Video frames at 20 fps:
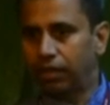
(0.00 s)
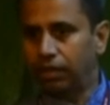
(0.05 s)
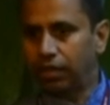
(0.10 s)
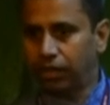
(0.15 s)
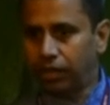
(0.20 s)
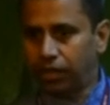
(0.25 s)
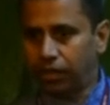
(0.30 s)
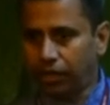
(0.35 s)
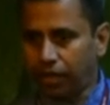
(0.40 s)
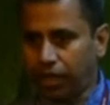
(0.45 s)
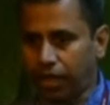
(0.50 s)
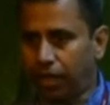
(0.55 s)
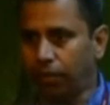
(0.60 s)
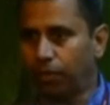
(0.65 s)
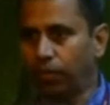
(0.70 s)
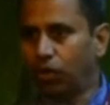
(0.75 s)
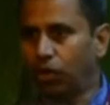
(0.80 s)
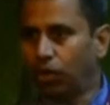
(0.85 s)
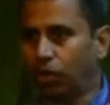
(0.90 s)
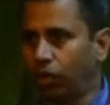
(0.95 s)
the
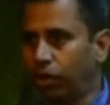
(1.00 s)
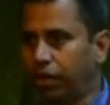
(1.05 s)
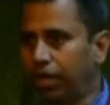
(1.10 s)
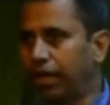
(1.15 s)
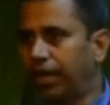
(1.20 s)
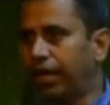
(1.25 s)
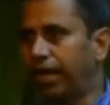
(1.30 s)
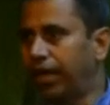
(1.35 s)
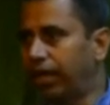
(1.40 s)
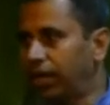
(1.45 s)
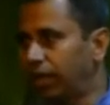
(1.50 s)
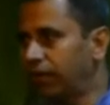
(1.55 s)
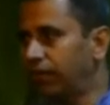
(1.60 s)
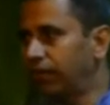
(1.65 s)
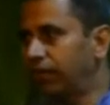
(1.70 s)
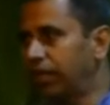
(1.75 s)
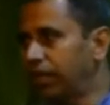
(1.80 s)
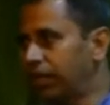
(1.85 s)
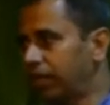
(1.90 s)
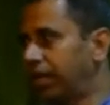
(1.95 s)
same colonial narrative
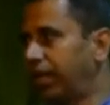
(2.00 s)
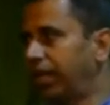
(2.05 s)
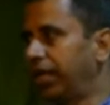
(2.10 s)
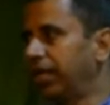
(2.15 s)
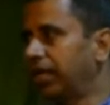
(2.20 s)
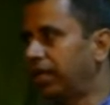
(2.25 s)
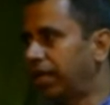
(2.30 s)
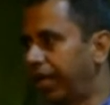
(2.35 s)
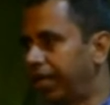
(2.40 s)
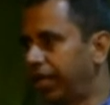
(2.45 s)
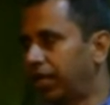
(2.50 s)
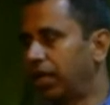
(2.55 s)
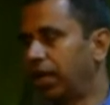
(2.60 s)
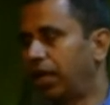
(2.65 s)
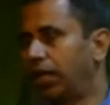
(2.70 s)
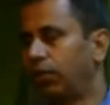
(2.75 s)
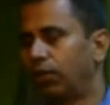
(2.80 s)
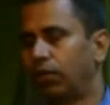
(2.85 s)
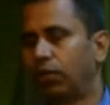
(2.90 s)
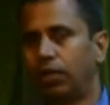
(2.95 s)
is running right
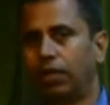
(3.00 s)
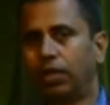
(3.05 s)
now.